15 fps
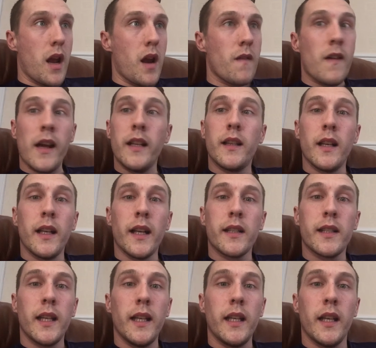Right, the
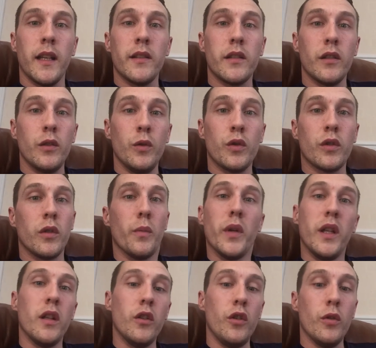next thing is, who's going to be
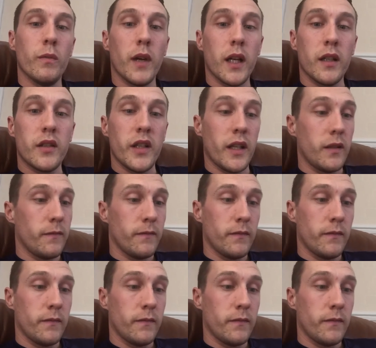the new manager?